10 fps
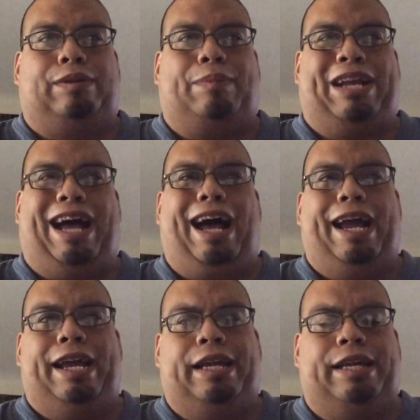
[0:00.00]
I'm a
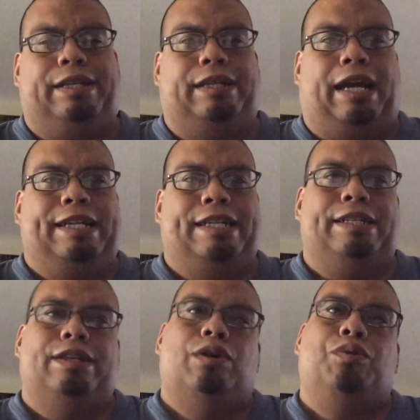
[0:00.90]
guy, and I
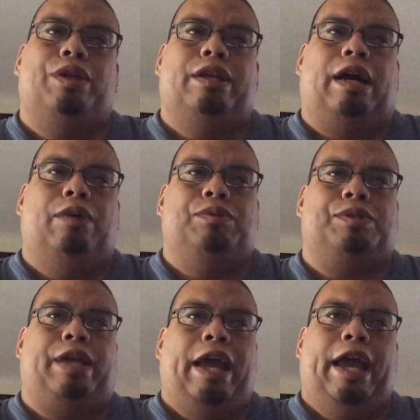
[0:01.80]
didn't know that I
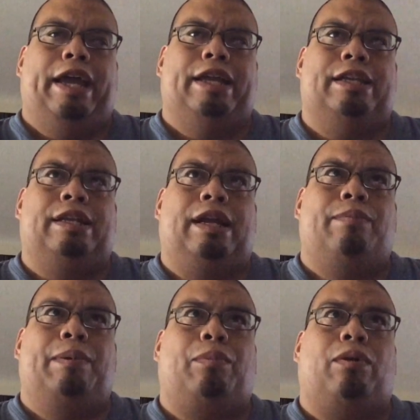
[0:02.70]
was gay. And I
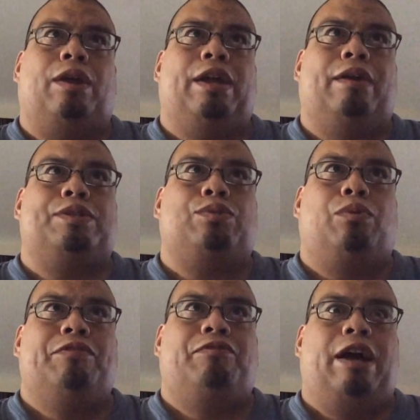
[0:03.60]
remember, I think I was
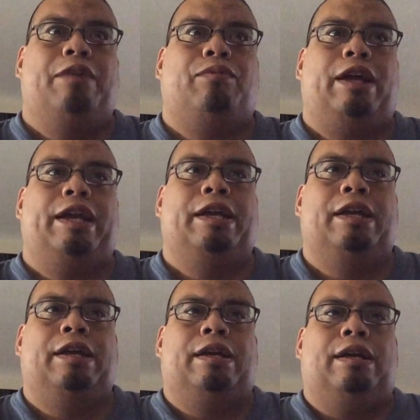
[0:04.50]
25 when
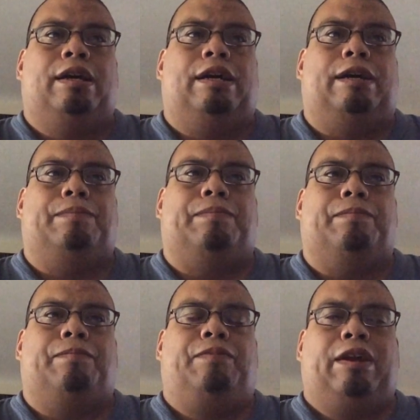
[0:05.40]
I
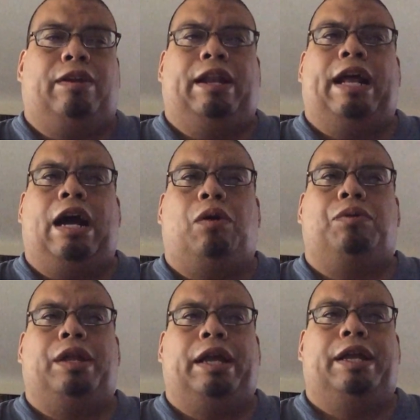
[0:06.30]
figured it
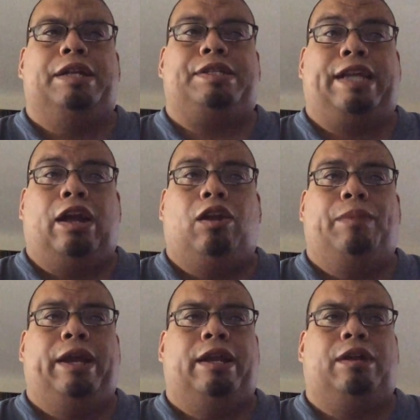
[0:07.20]
out, and it
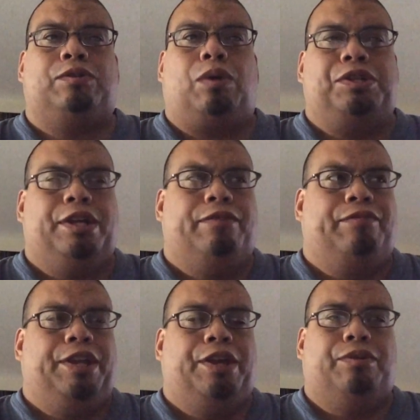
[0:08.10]
scared me. And I was watching a
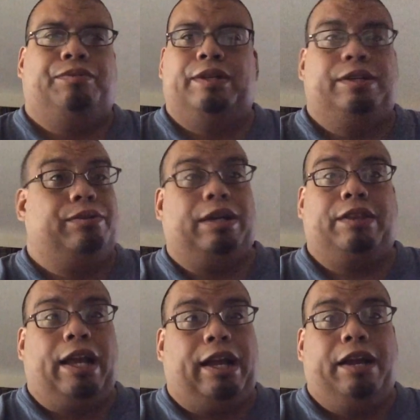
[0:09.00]
video. No,
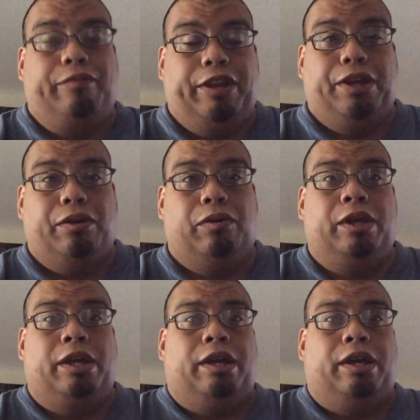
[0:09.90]
not that kind of video.